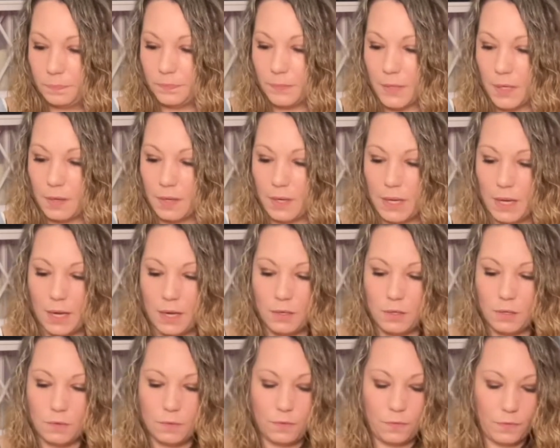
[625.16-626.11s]
All right, how do
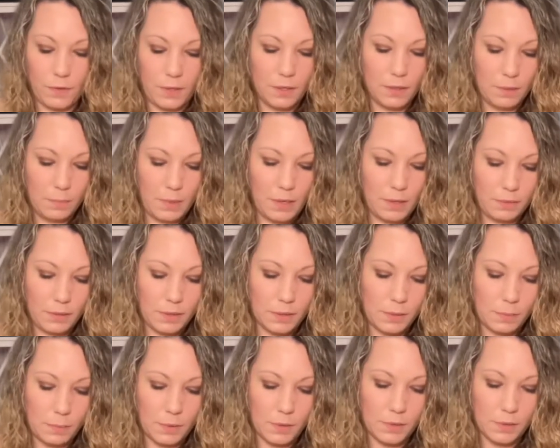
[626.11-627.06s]
you feel about this
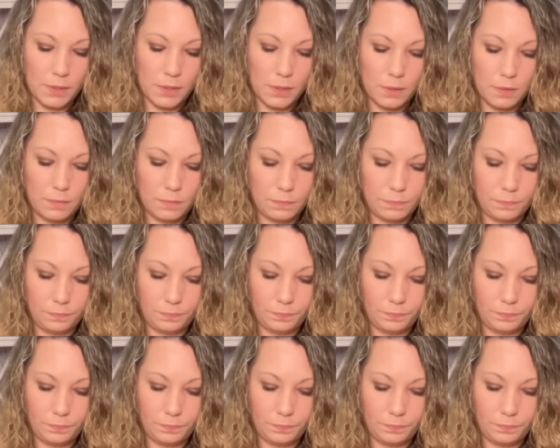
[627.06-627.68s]
person?